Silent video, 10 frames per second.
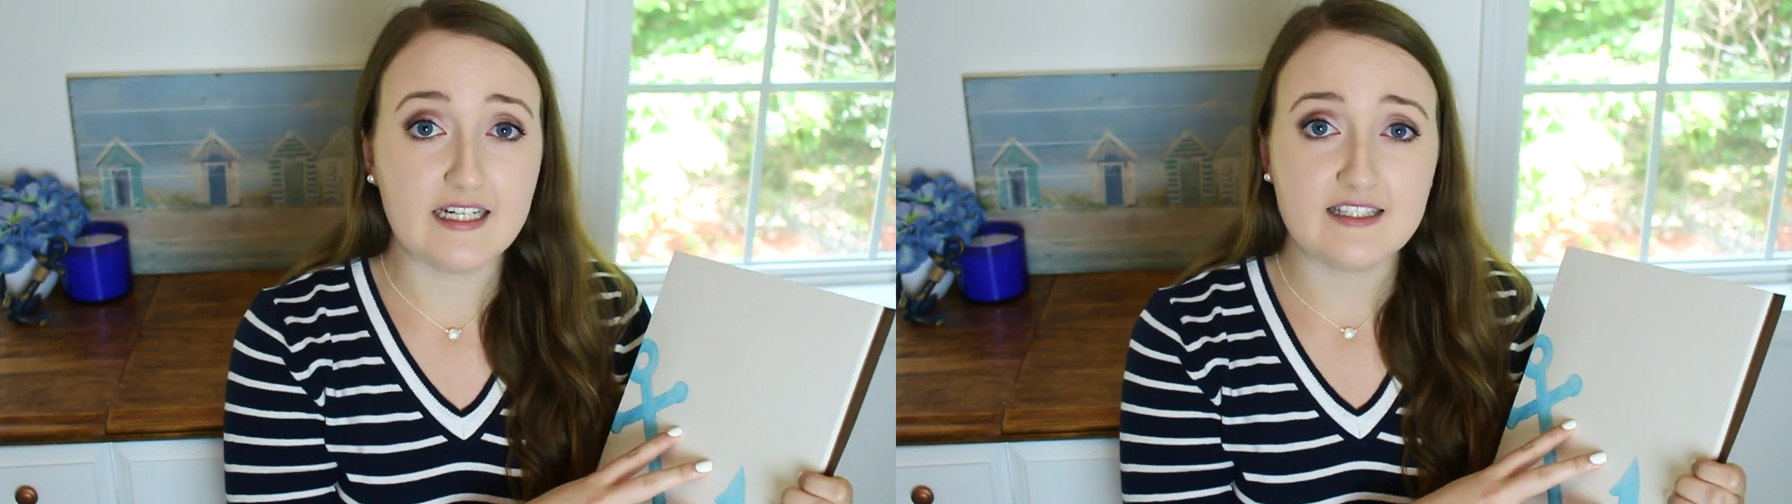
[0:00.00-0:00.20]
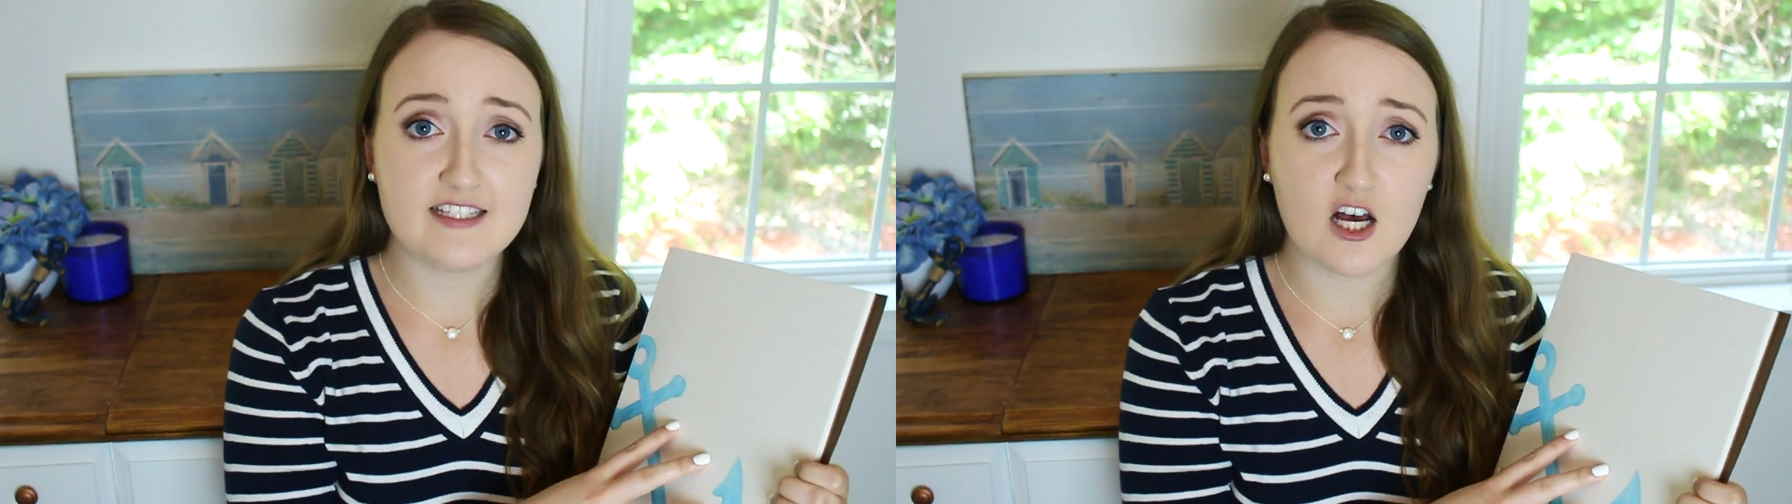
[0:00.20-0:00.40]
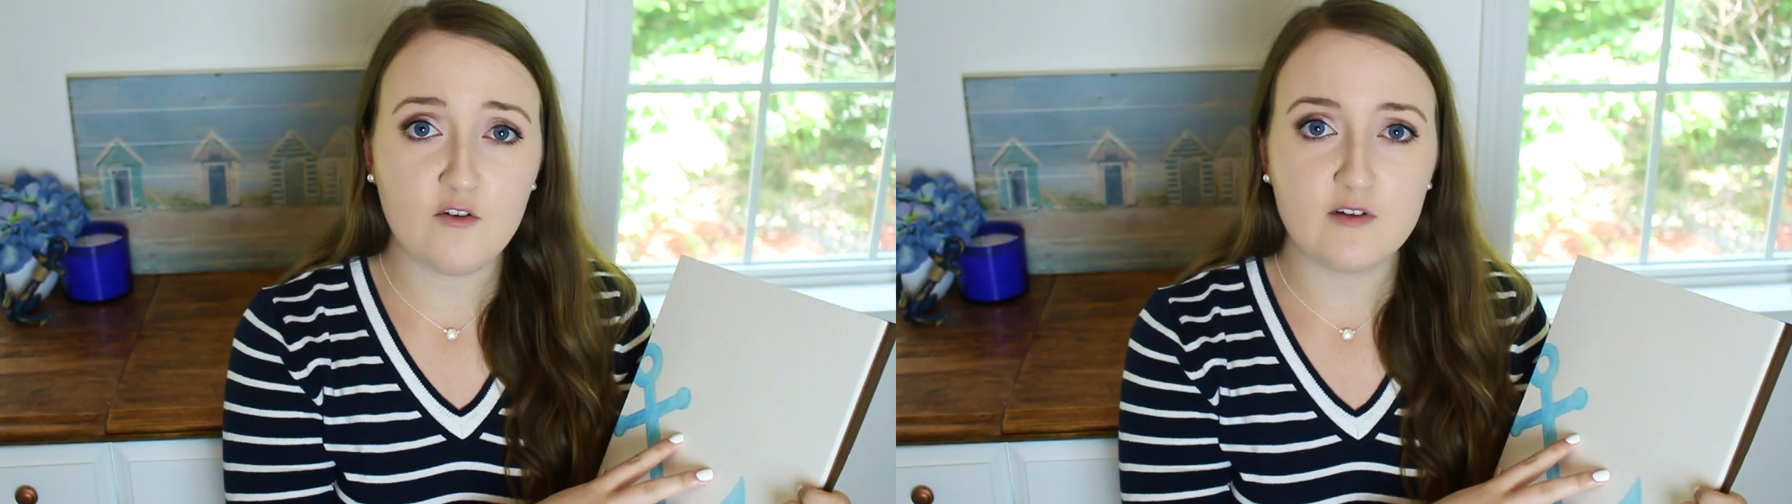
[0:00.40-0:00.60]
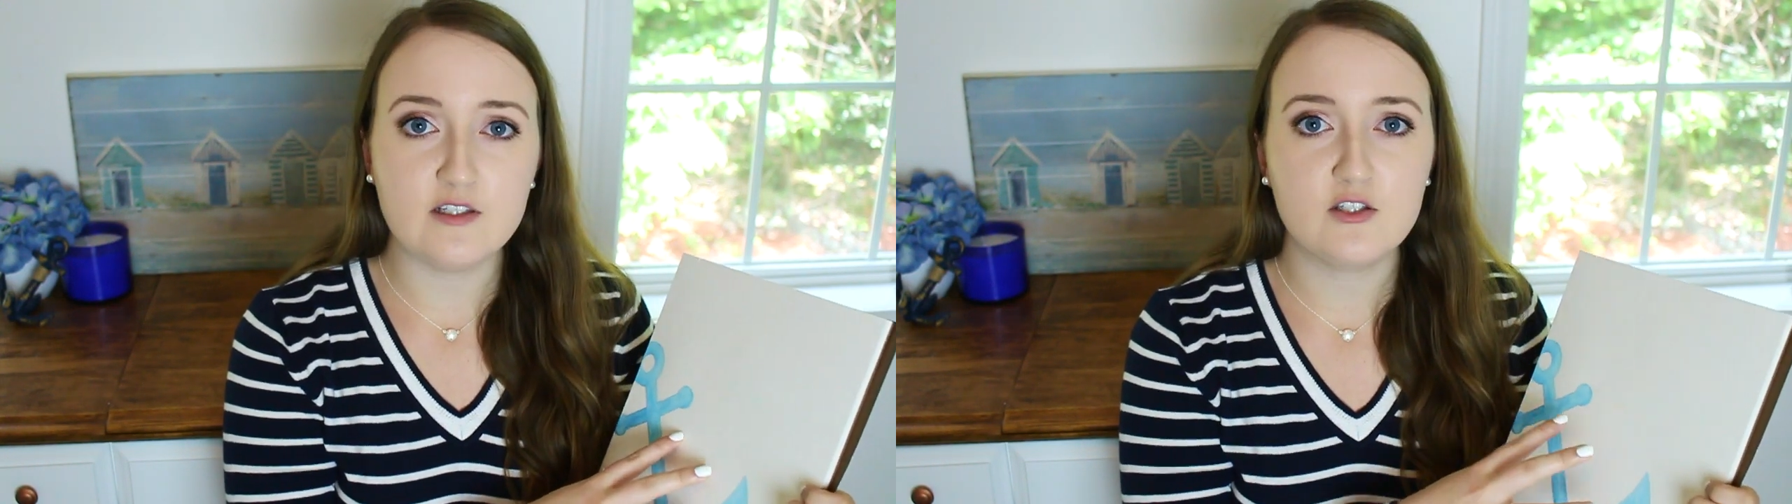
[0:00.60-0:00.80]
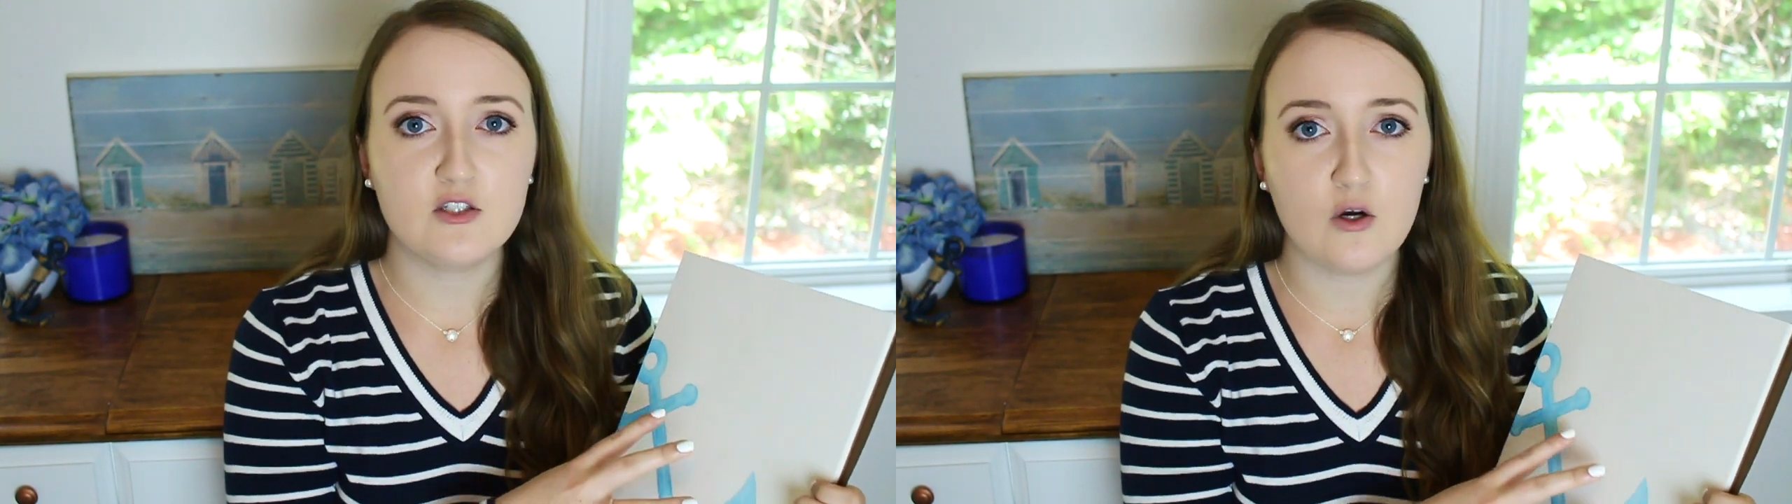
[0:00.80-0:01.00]
itself
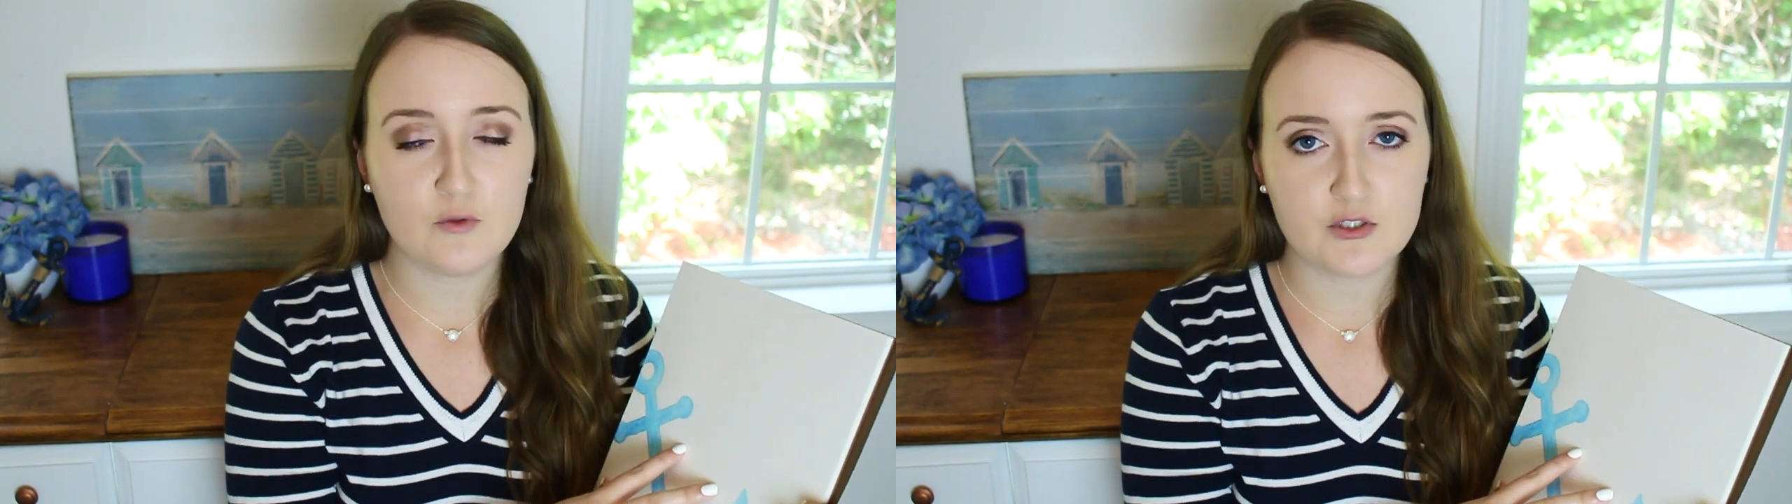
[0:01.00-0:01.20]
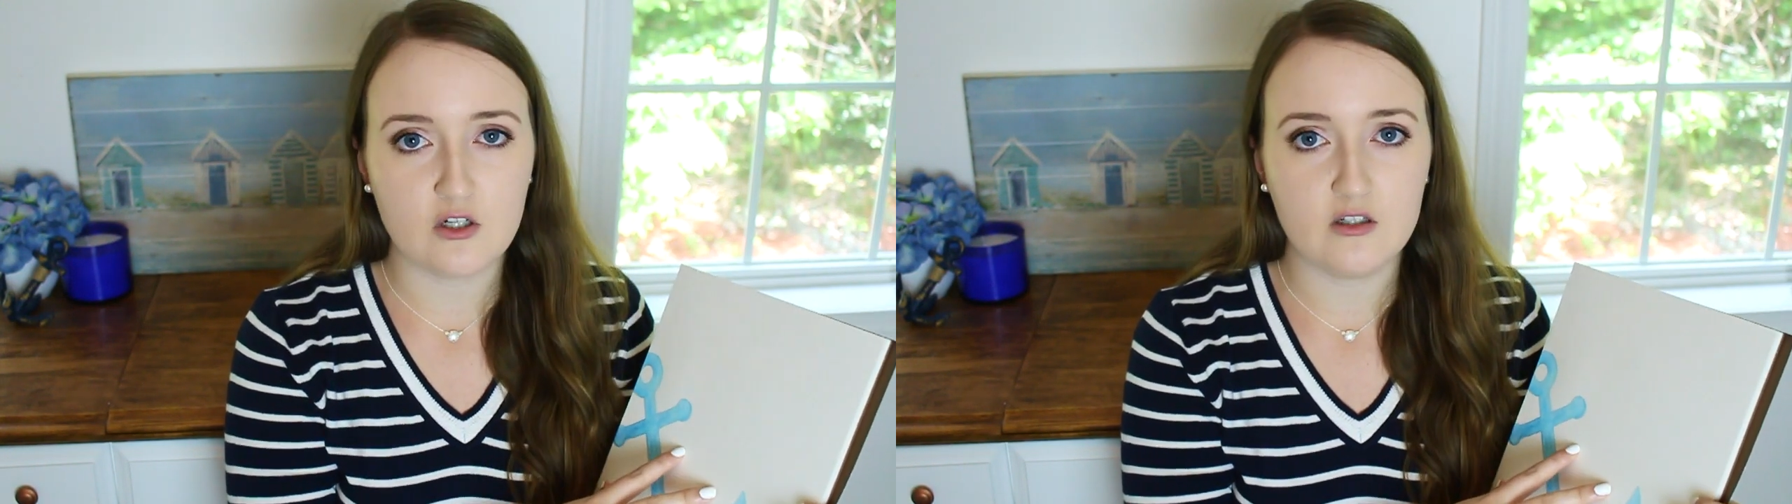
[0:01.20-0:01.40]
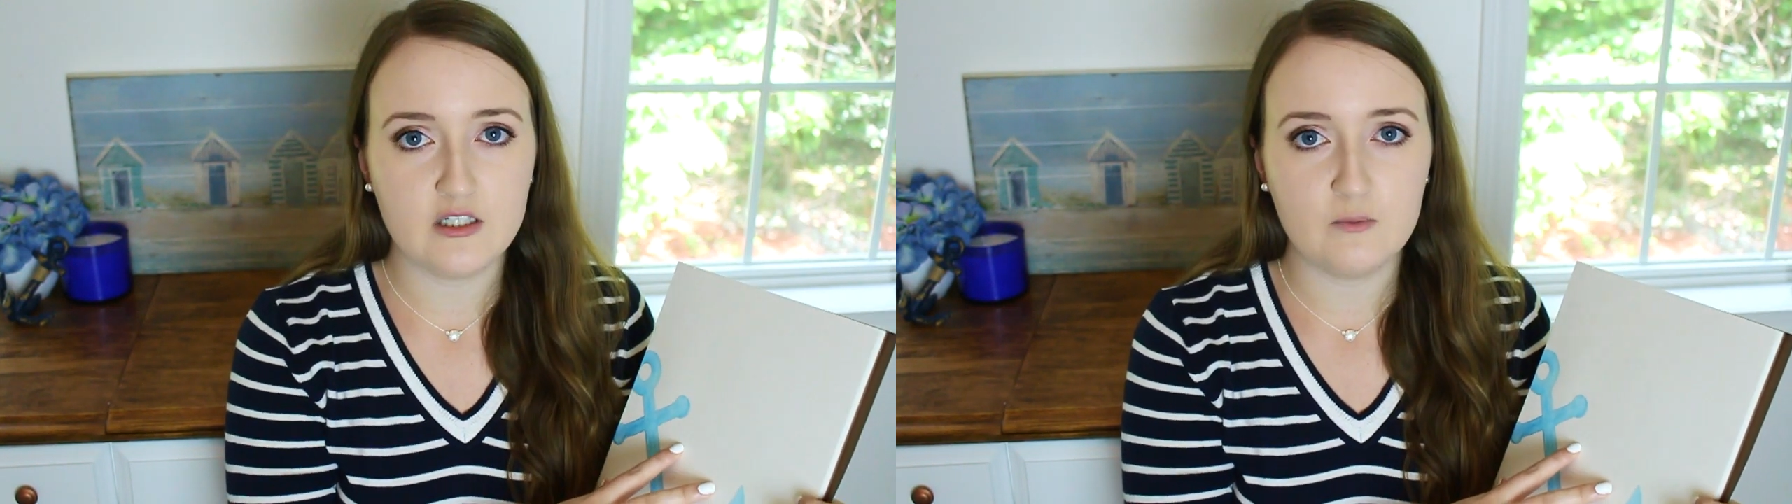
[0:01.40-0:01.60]
is so sturdy,